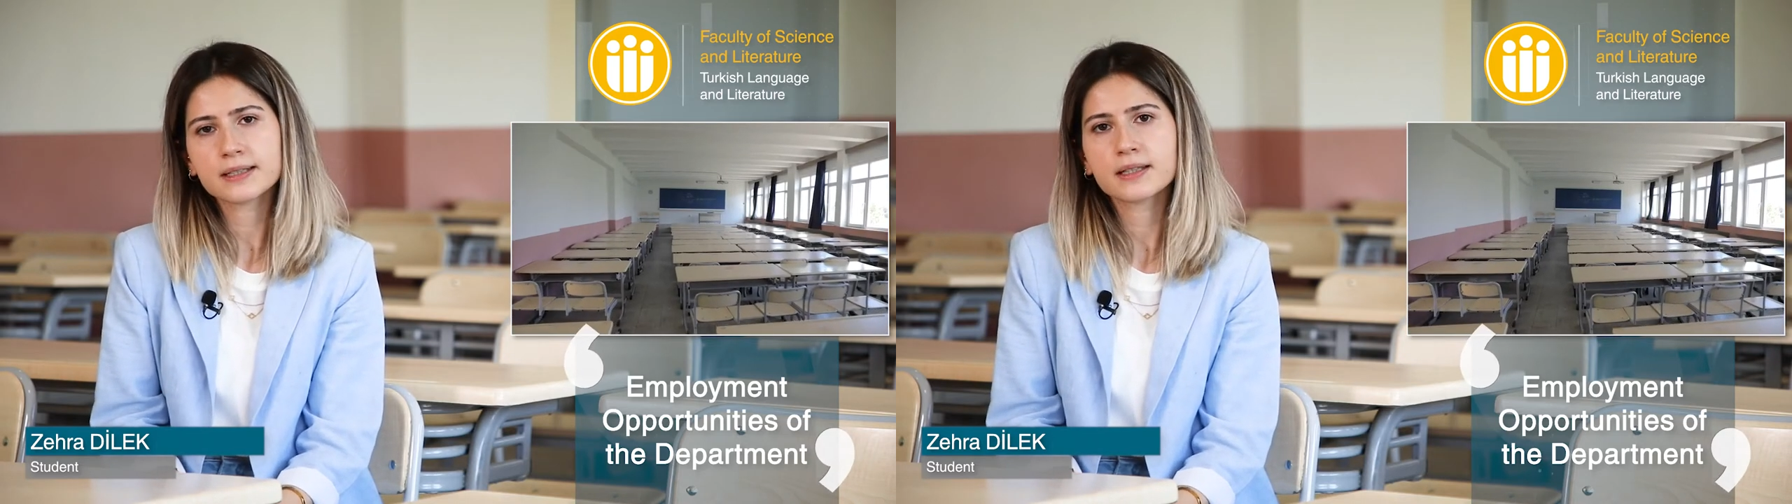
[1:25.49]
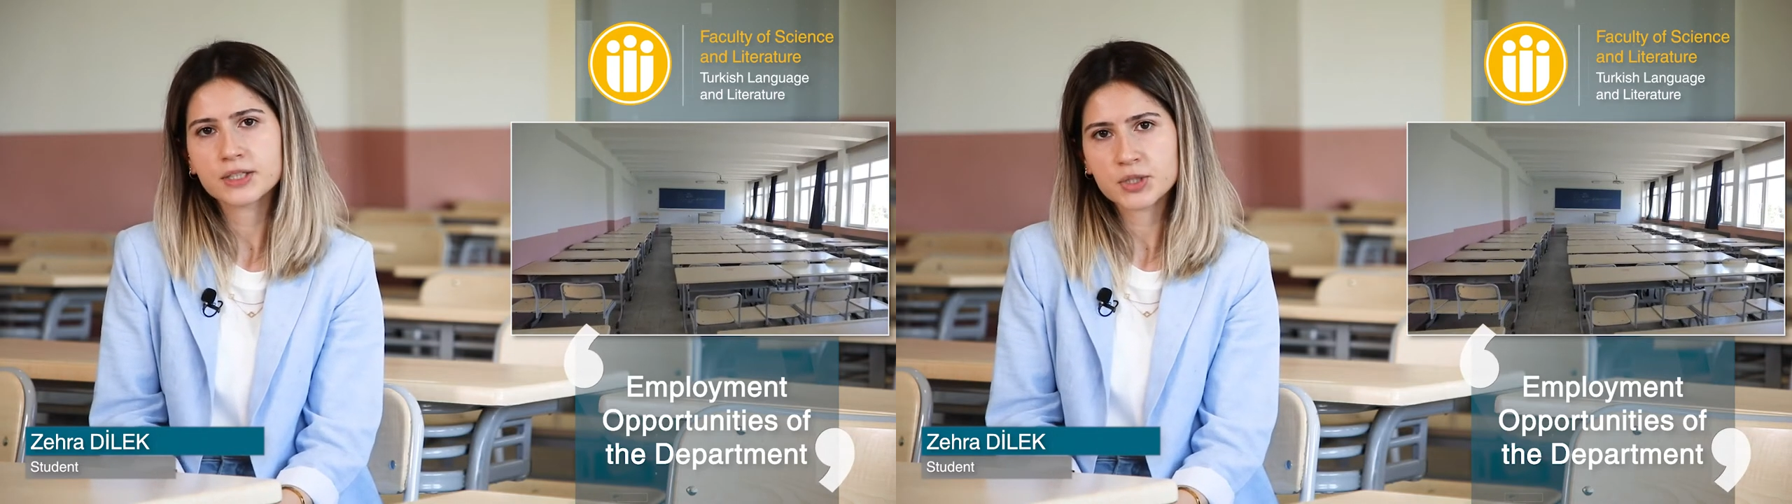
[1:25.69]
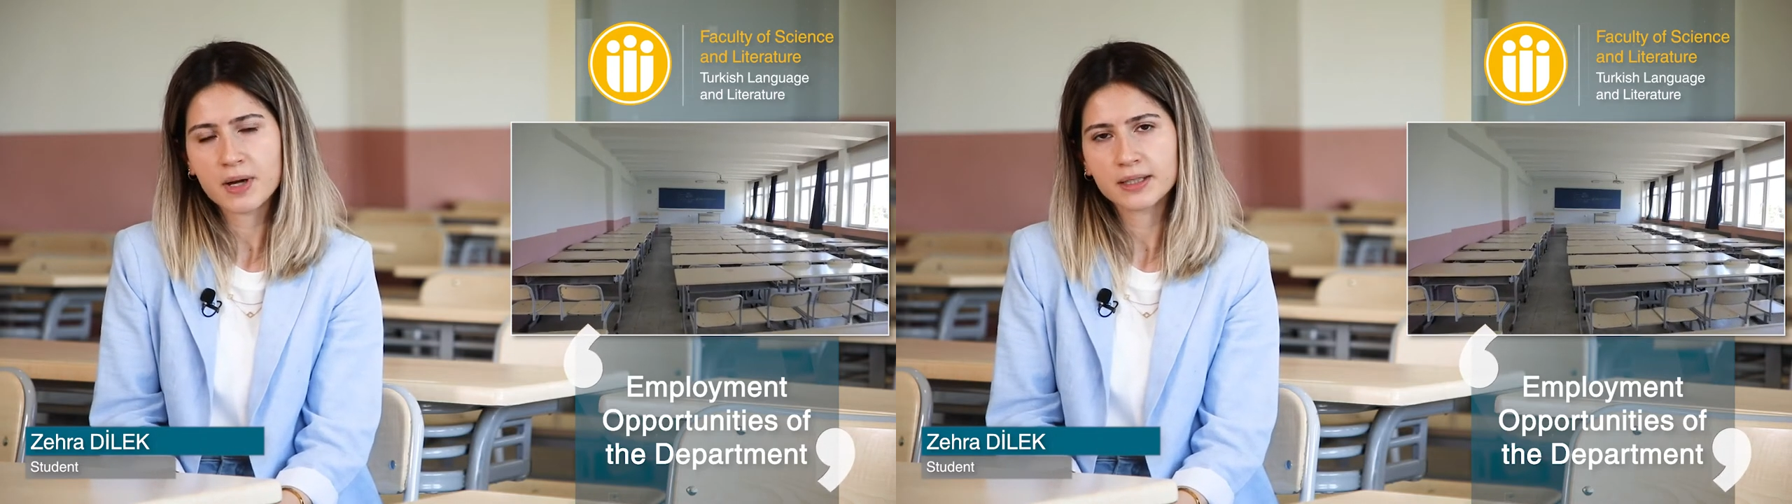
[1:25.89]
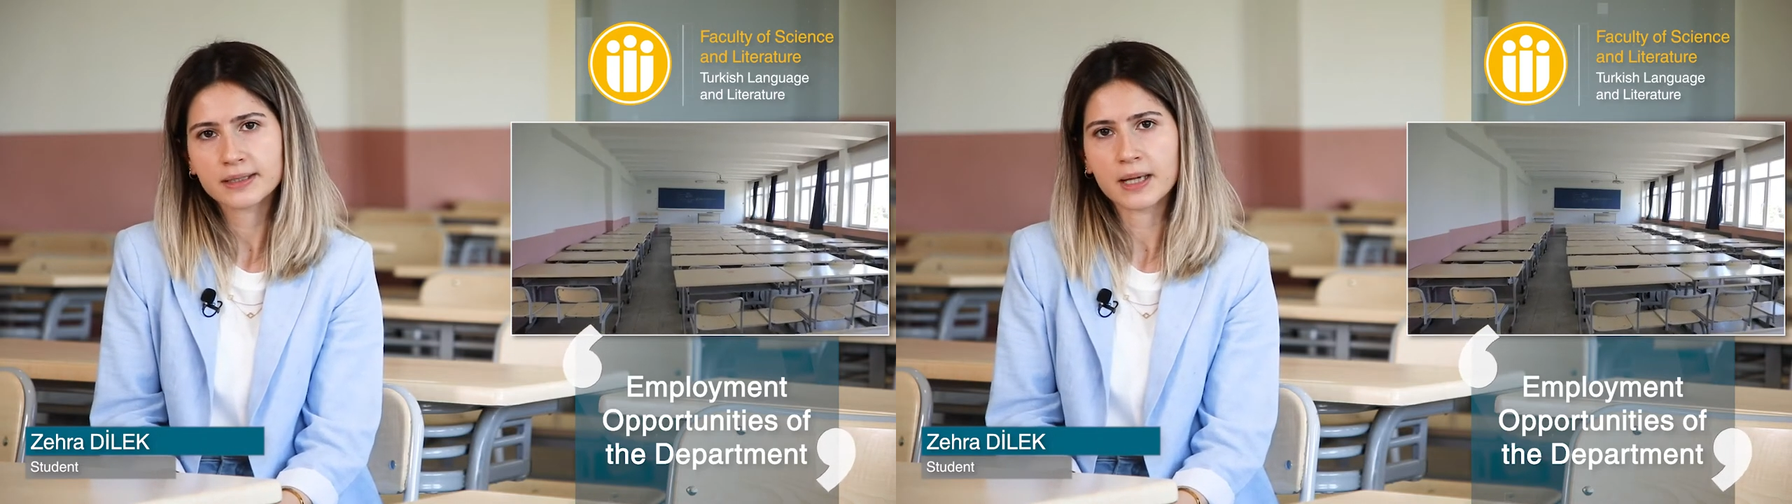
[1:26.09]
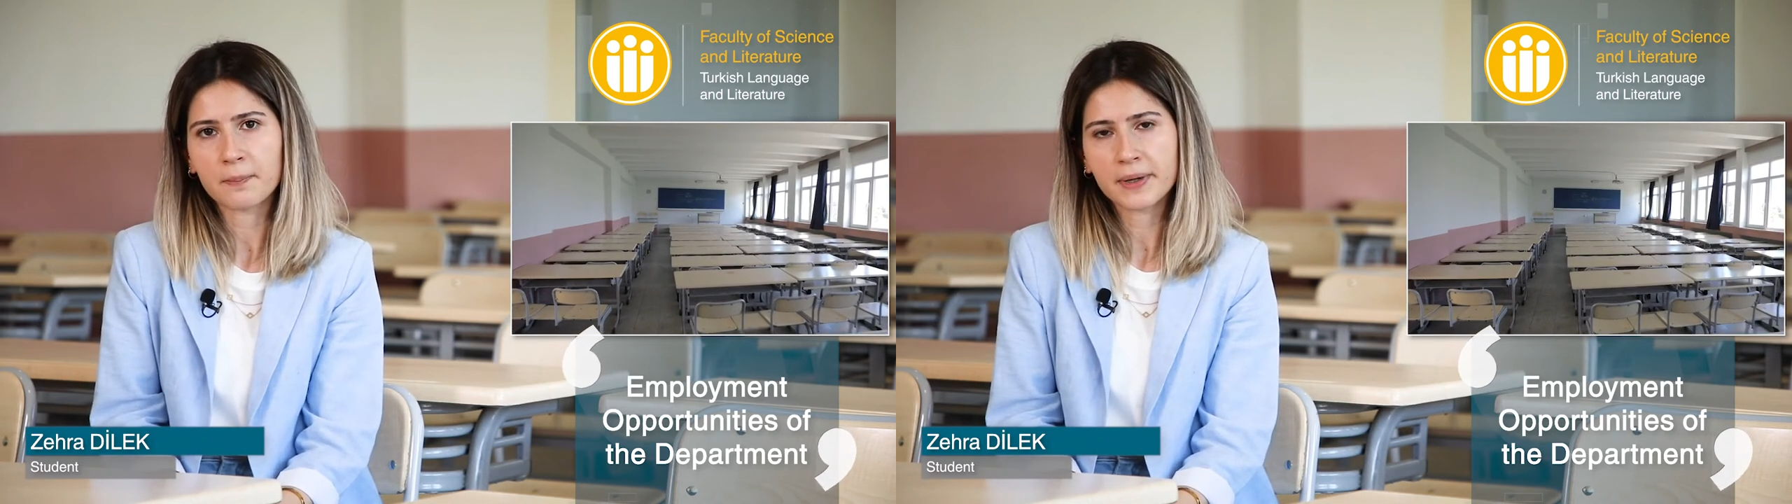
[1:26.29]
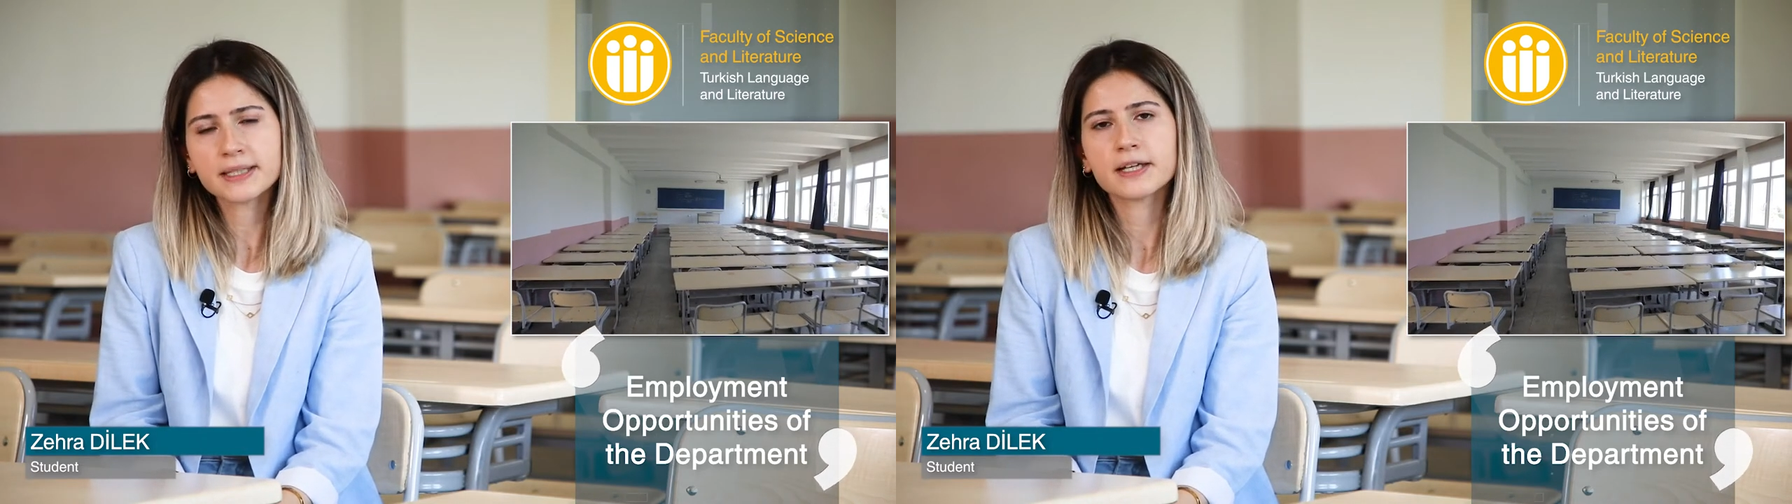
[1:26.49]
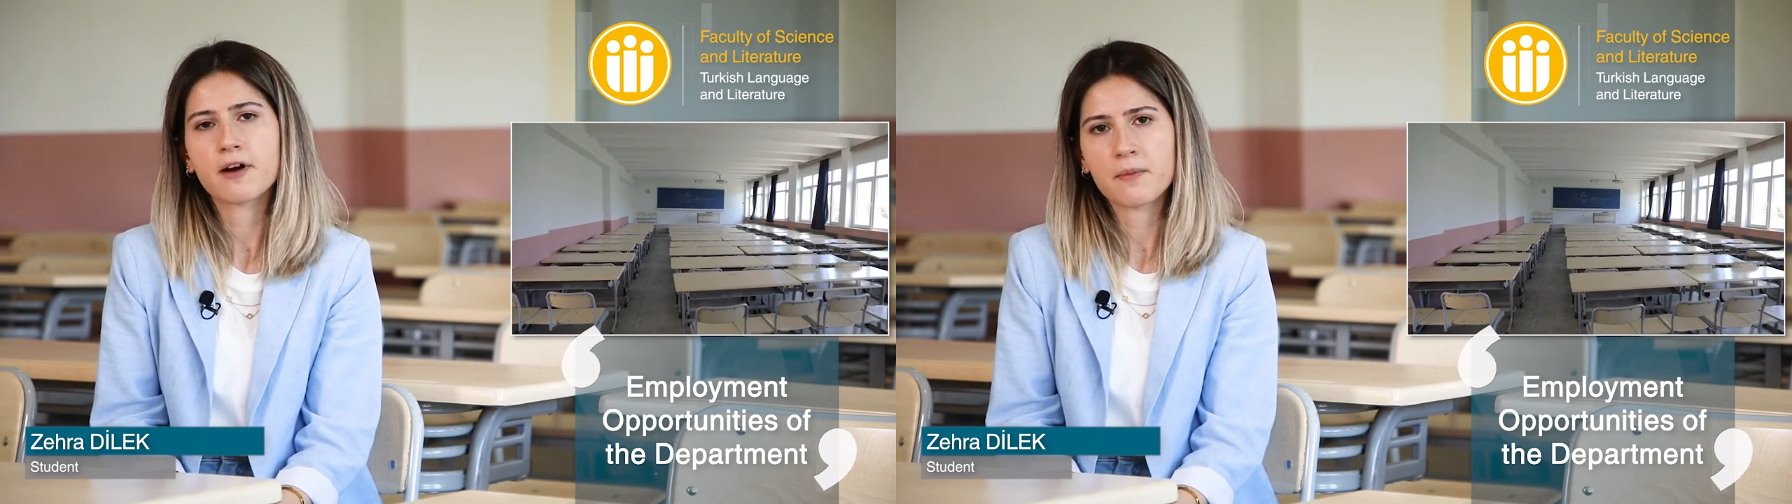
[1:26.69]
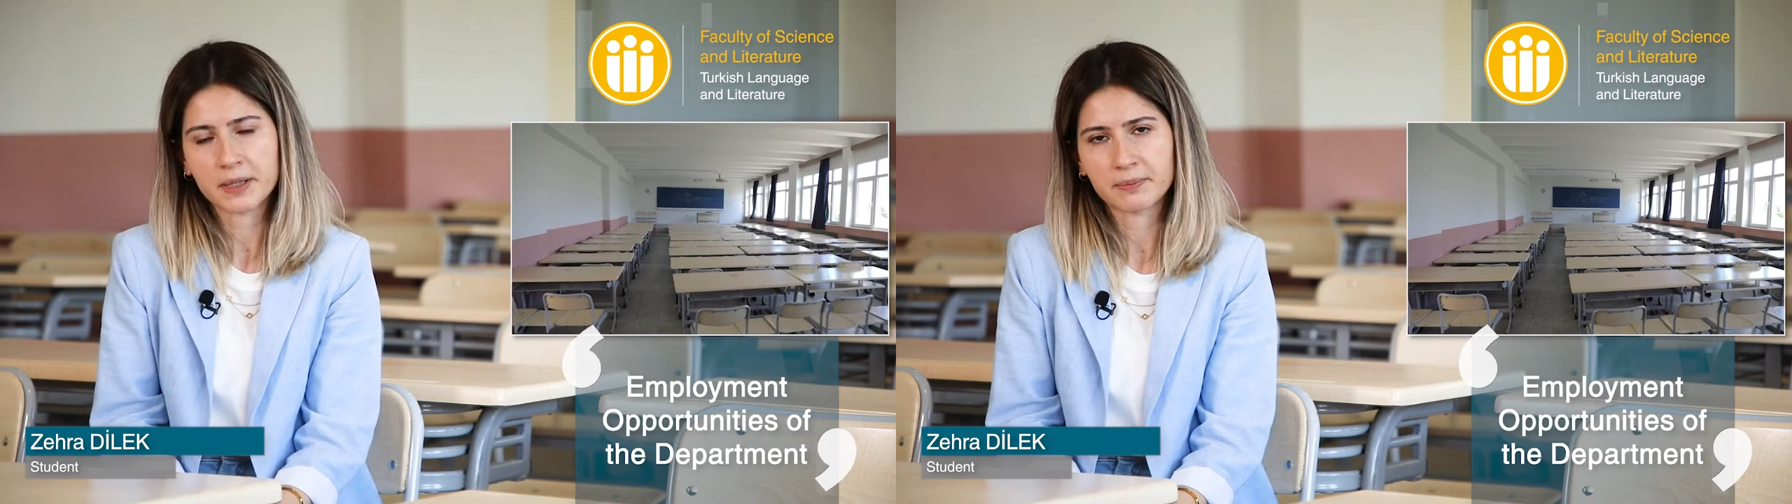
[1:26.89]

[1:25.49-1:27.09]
and financial management.